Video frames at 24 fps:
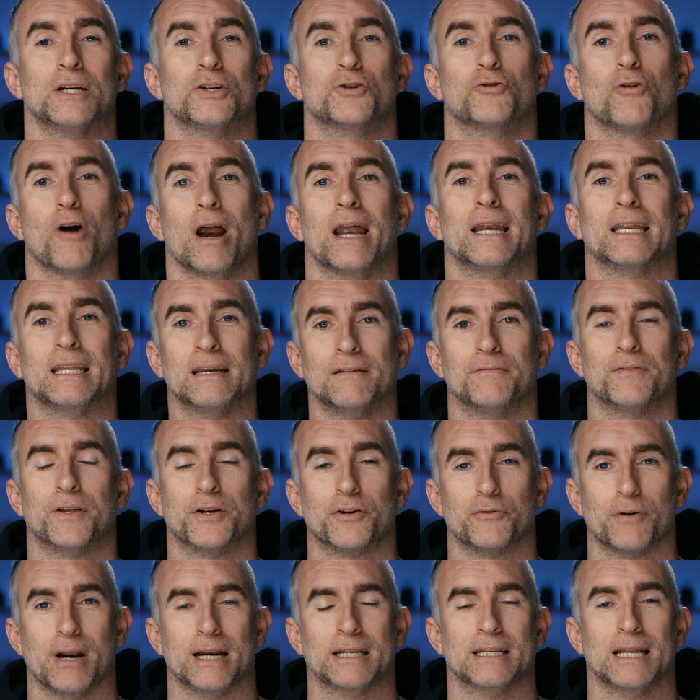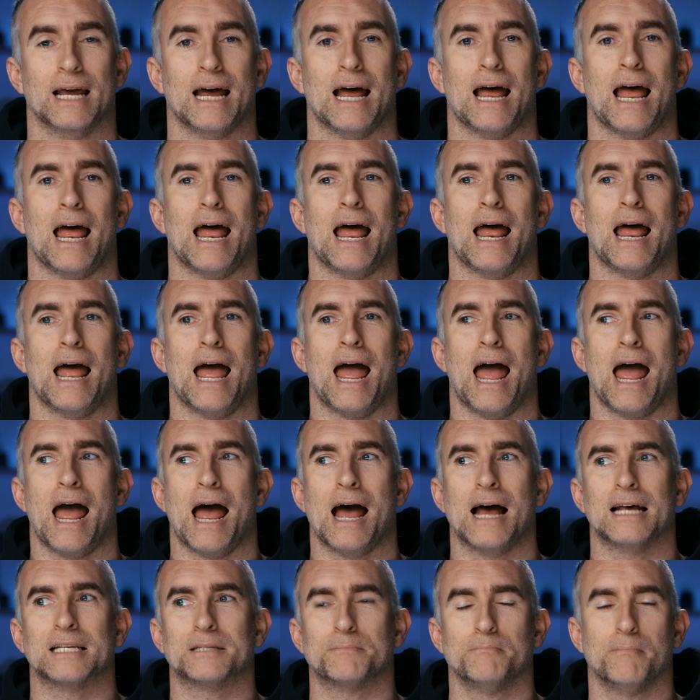try and give the director
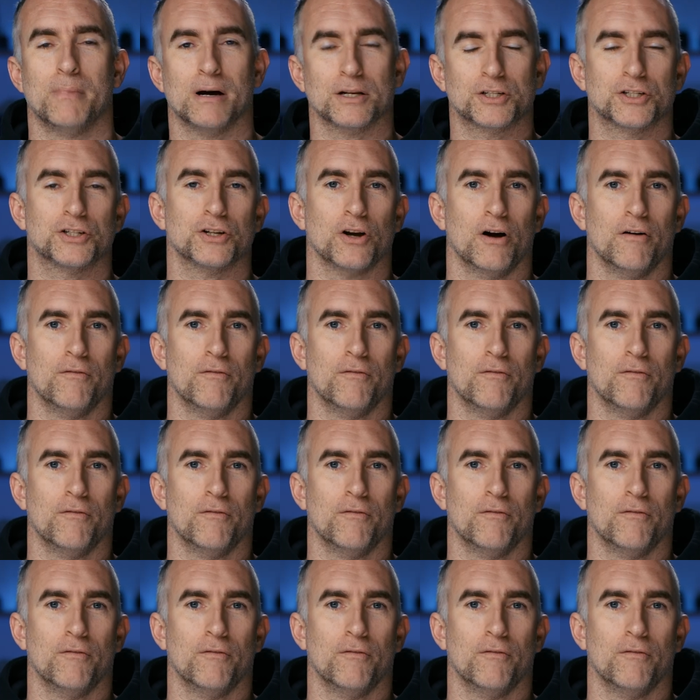as much